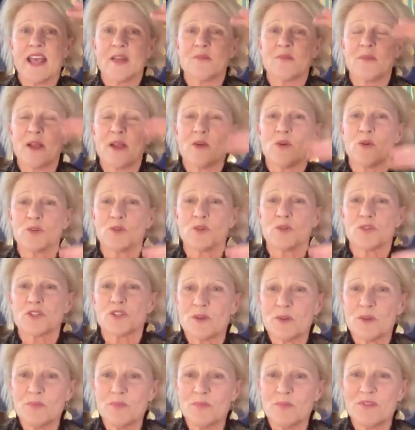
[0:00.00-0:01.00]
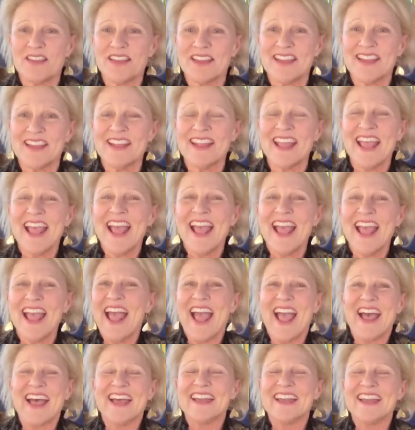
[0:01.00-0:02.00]
I had my whole script thing,
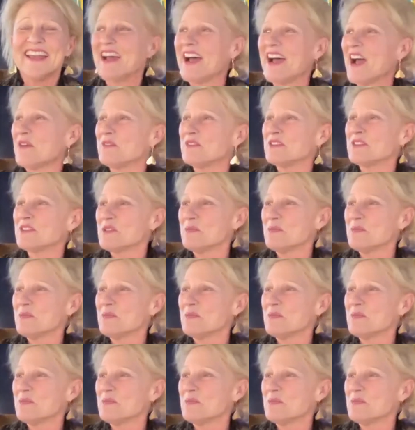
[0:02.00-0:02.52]
and I